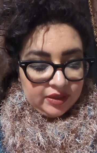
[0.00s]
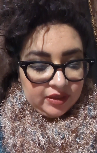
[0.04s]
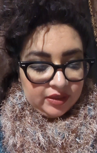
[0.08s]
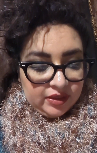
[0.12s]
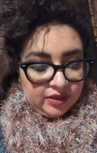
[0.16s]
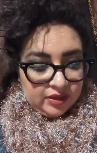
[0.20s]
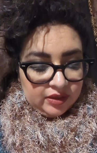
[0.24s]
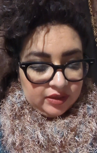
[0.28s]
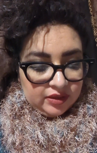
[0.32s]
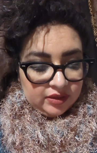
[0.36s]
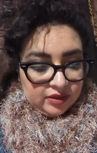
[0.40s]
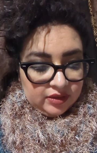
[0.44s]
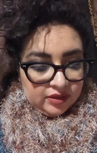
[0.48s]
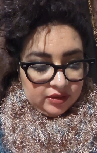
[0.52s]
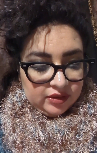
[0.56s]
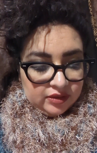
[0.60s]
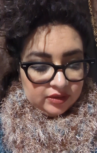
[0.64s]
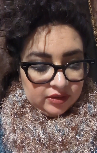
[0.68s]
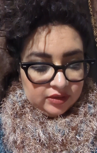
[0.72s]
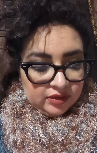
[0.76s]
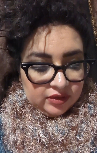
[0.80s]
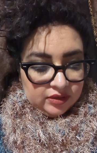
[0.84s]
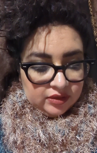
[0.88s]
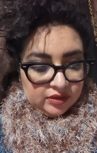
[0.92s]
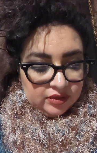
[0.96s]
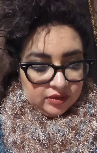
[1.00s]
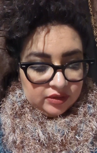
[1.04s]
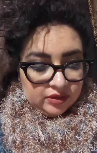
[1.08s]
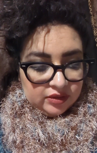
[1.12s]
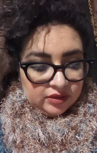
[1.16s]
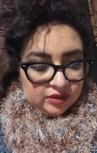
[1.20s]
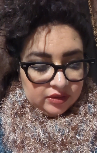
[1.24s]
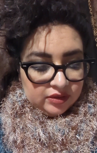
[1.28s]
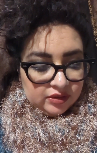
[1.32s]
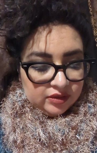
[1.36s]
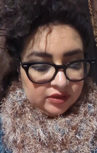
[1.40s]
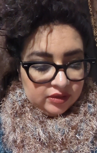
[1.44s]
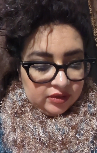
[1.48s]

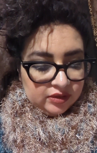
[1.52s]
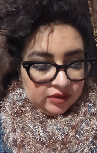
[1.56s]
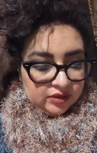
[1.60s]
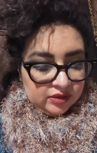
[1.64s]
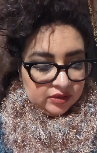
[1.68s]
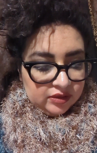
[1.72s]
[no speech]